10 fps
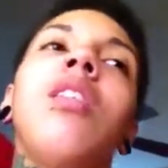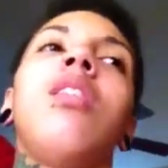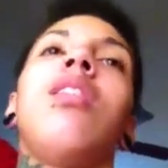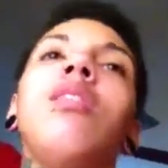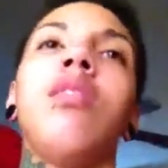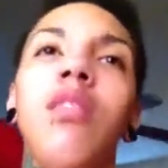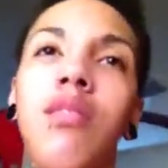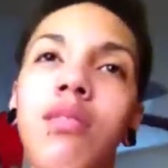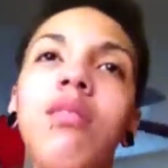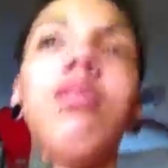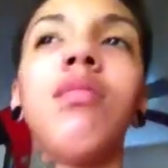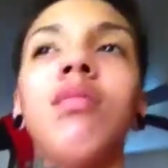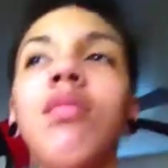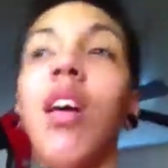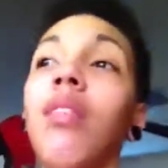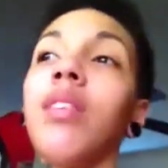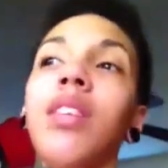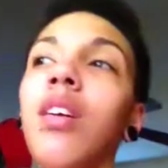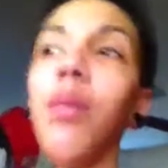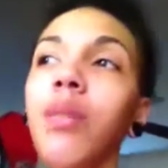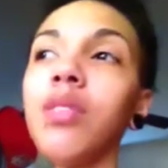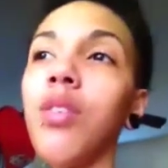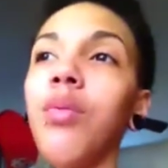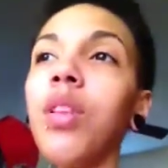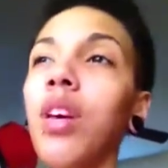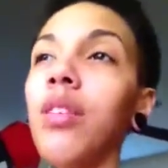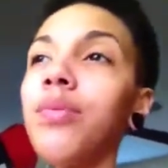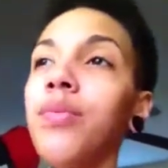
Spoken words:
I don't know. I don't really know where I was going with that.